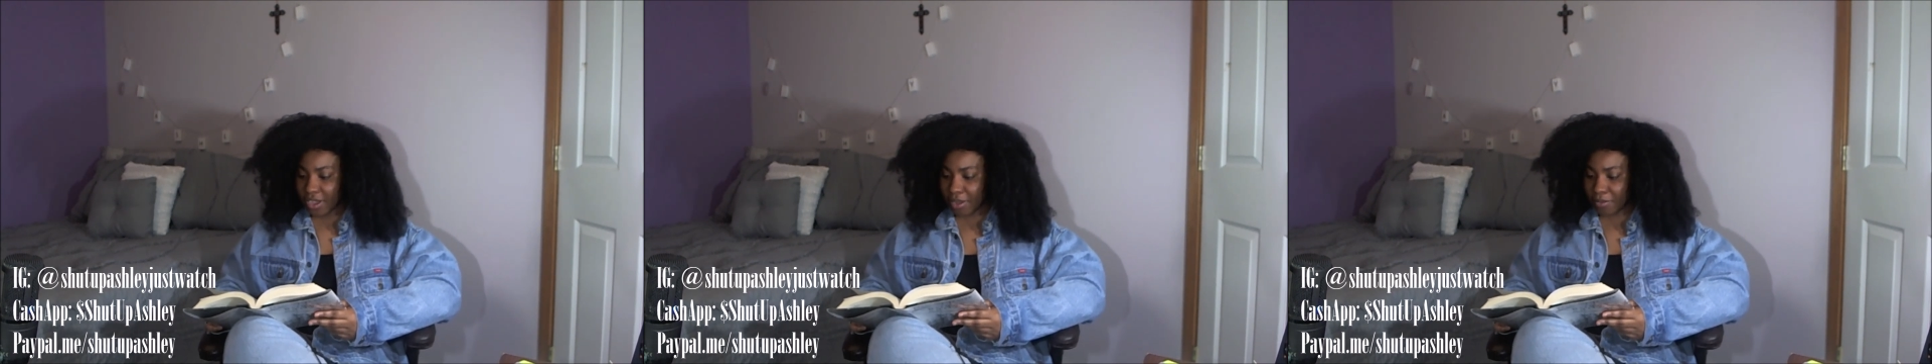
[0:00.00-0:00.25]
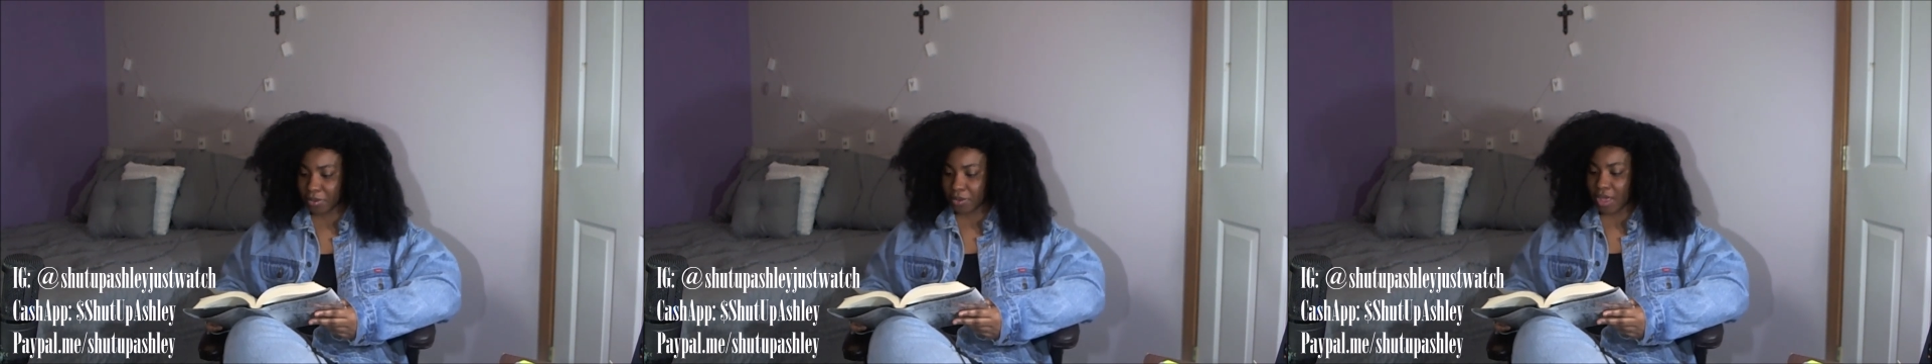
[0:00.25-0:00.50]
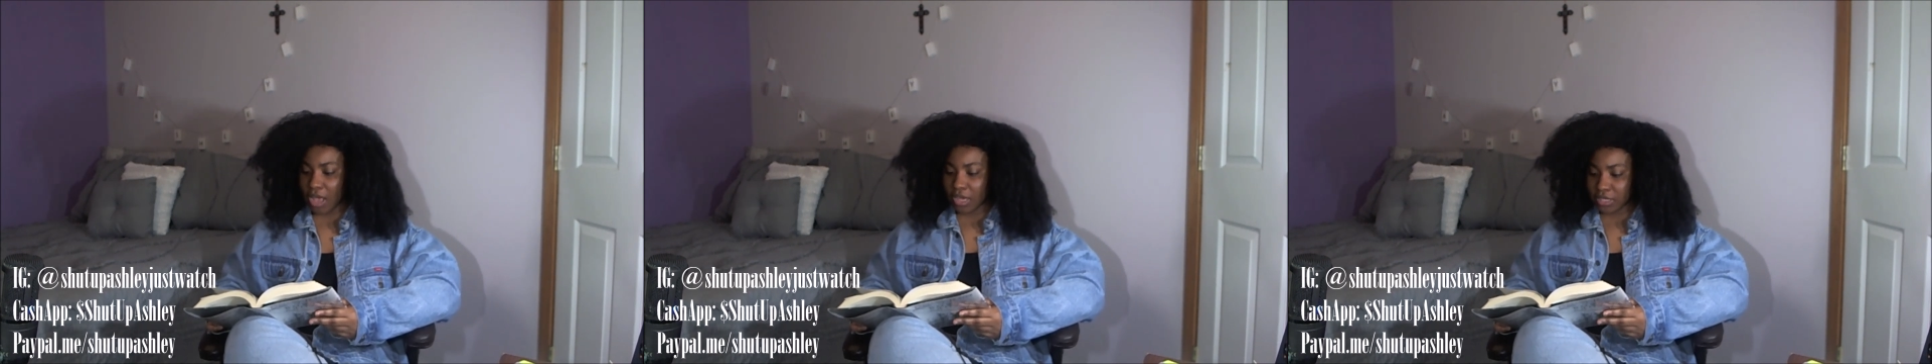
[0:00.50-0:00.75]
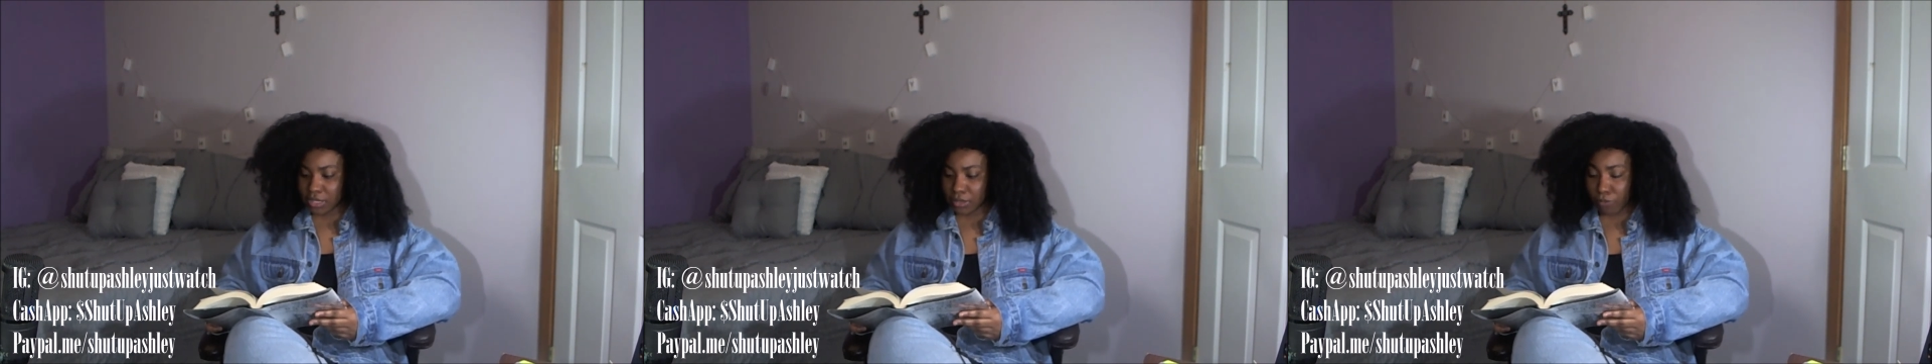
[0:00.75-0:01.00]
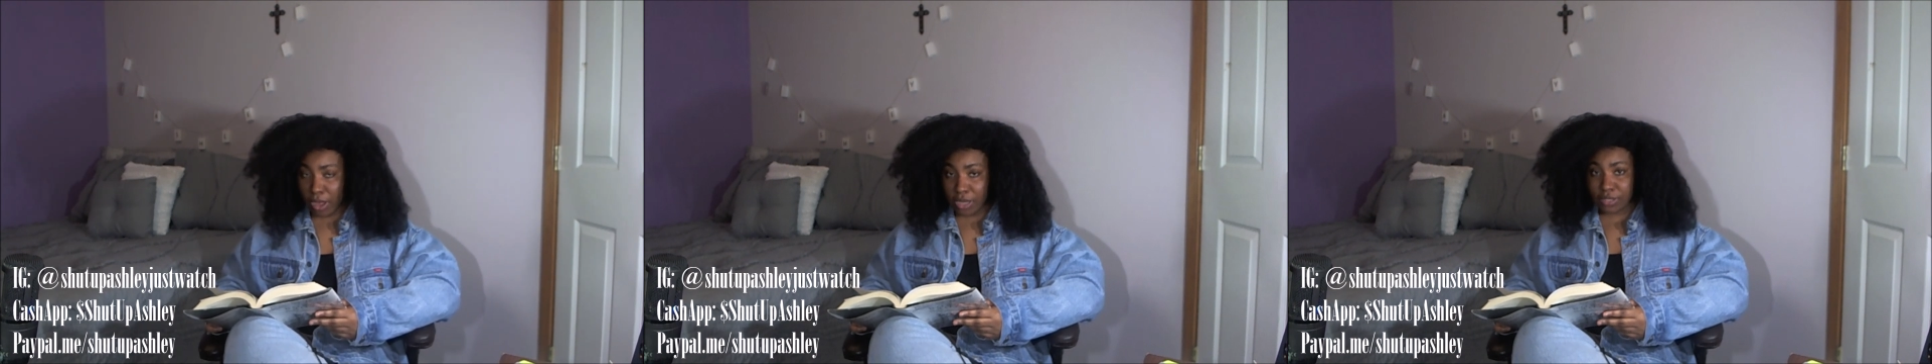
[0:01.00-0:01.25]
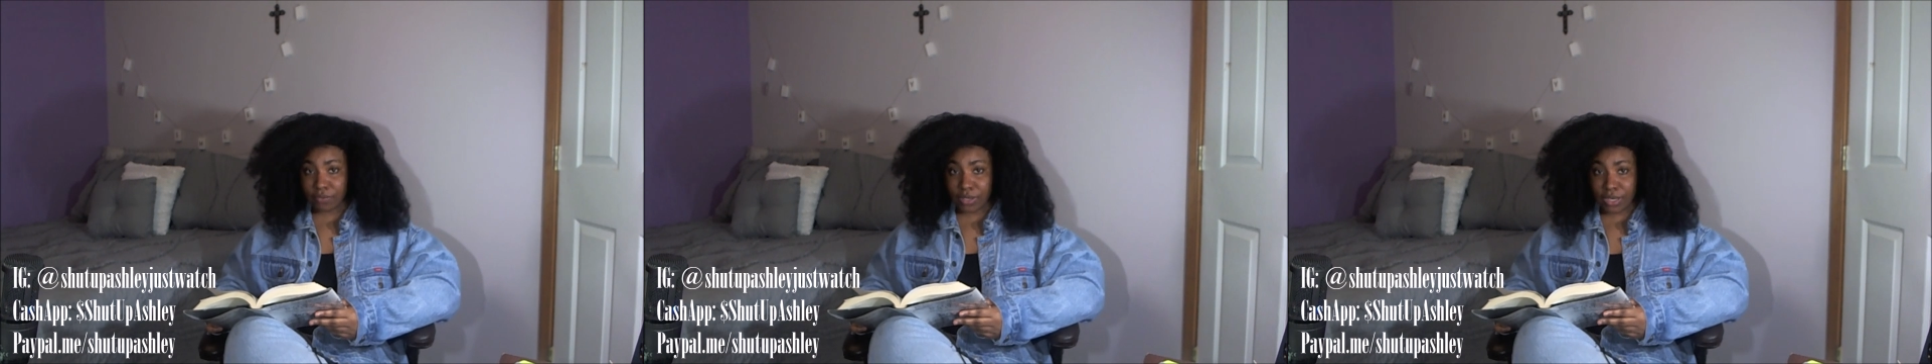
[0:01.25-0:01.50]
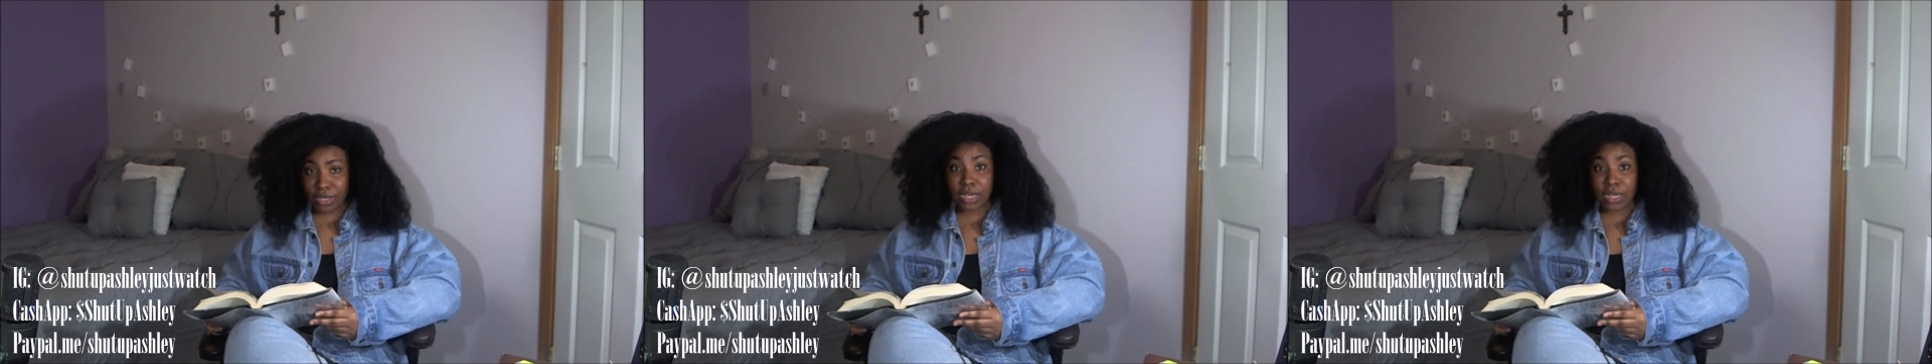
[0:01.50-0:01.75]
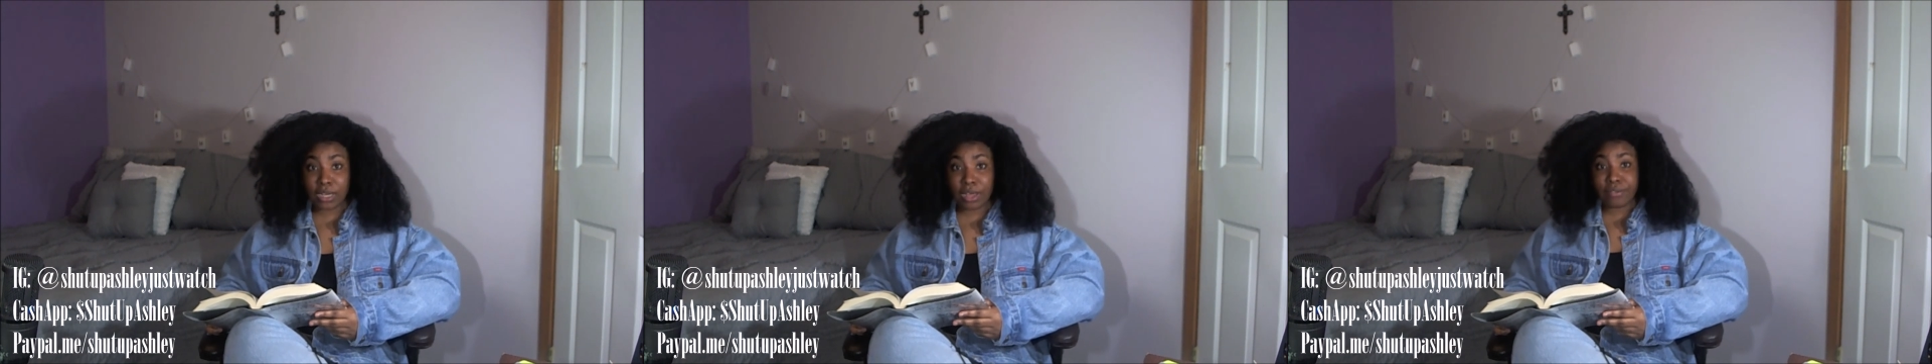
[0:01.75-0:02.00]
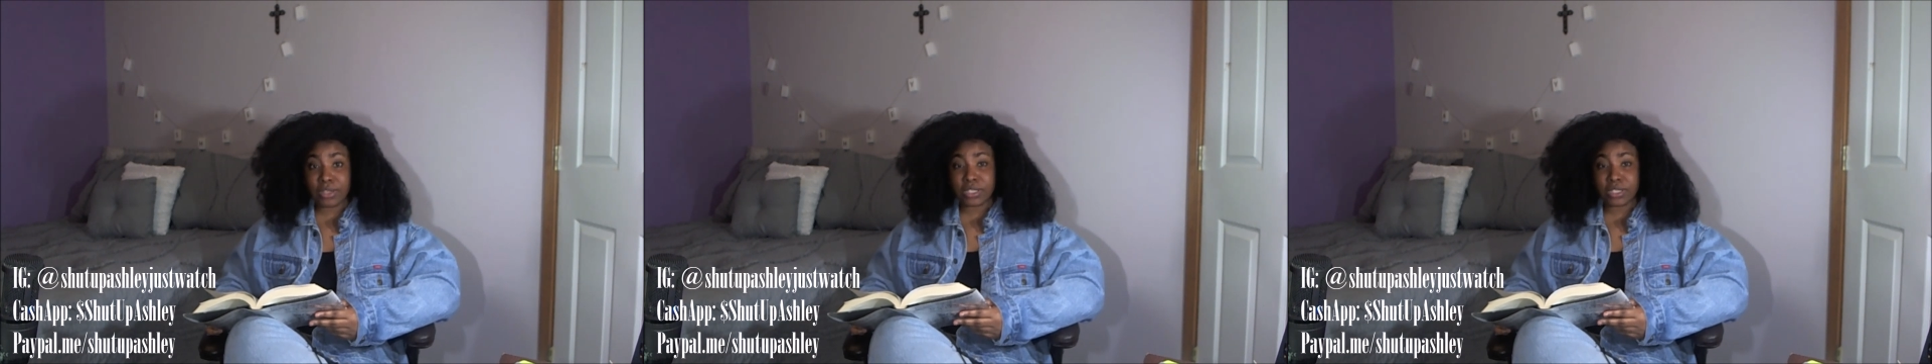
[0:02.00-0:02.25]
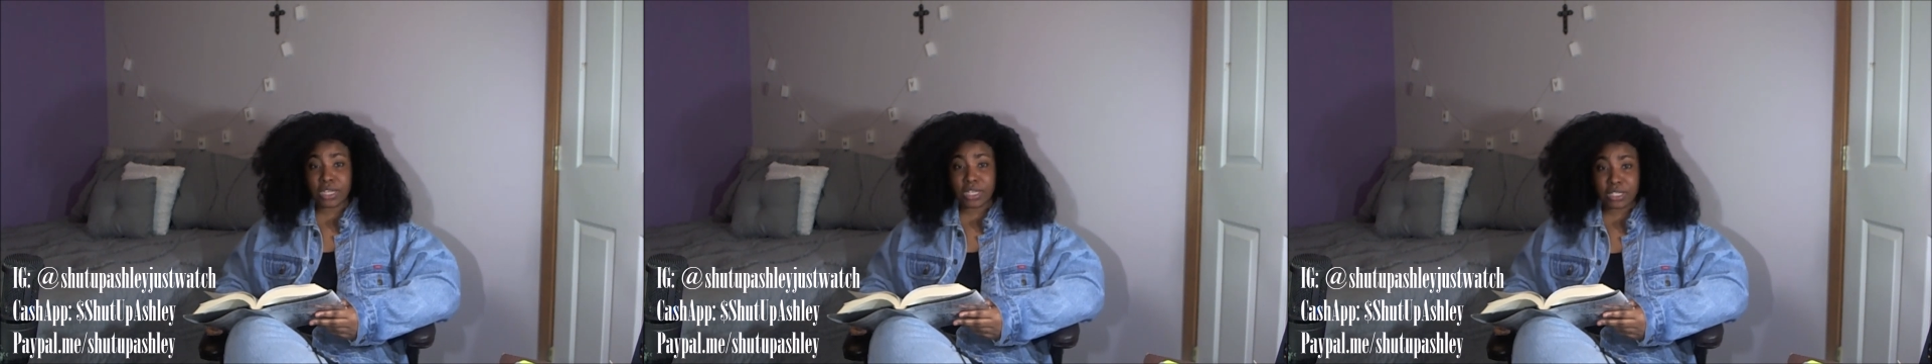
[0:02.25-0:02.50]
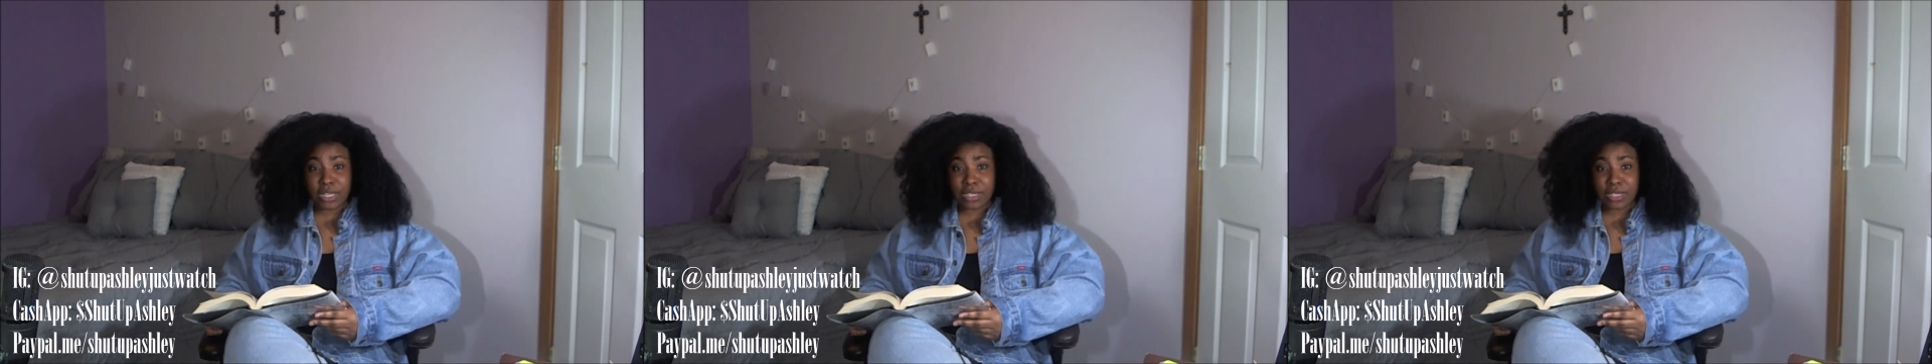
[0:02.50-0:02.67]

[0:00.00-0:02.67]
a Real Housewives of Atlanta, they love the attention.